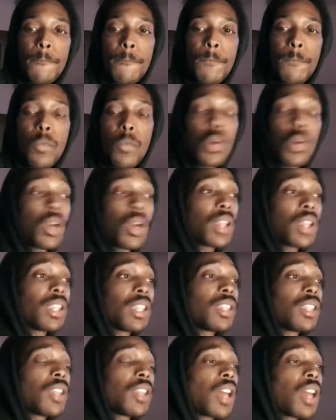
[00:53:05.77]
Well,
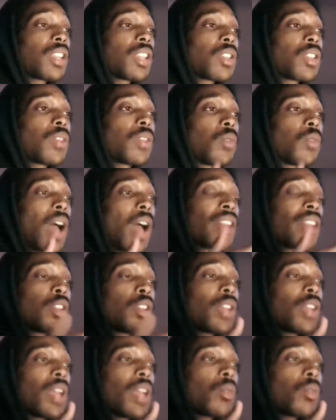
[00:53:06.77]
again, no, I know
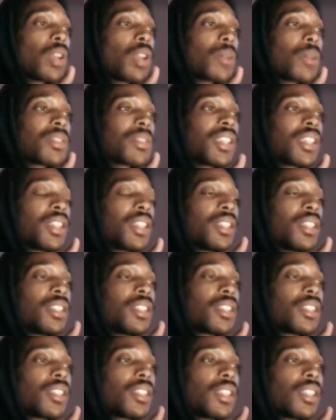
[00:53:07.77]
that. What I'm saying is
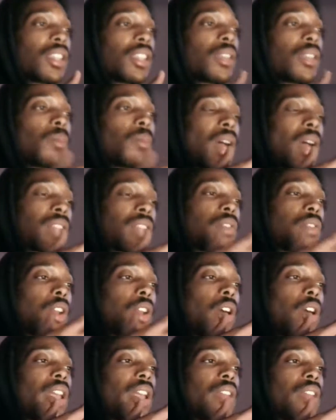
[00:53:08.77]
again,
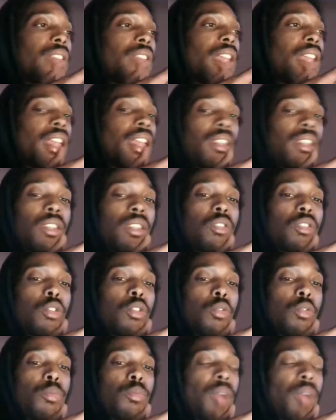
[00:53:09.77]
Masvidal heavy-handed
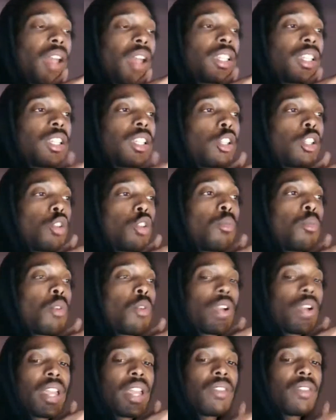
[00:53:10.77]
too, probably a little
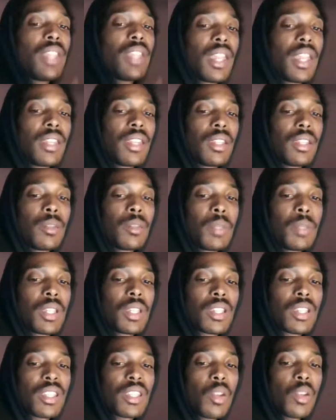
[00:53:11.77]
more heavy-handed
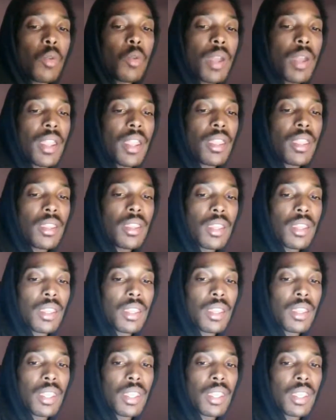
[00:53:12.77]
because of the way
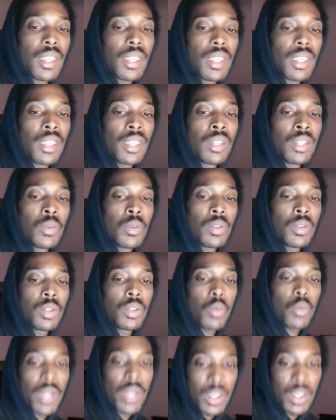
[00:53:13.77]
the
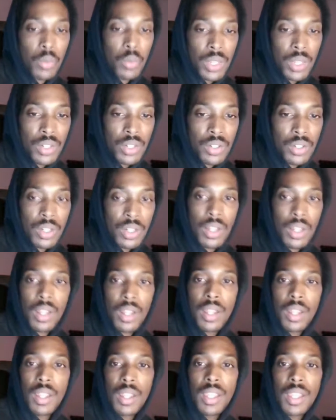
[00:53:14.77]
way in which
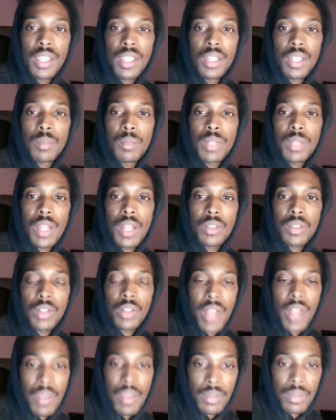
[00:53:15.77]
he done been out
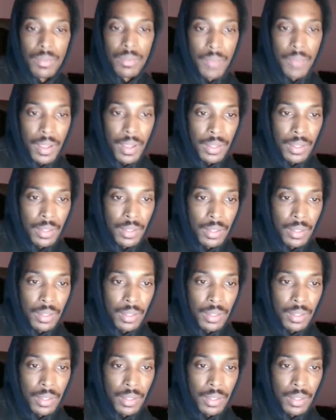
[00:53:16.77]
there having a fight.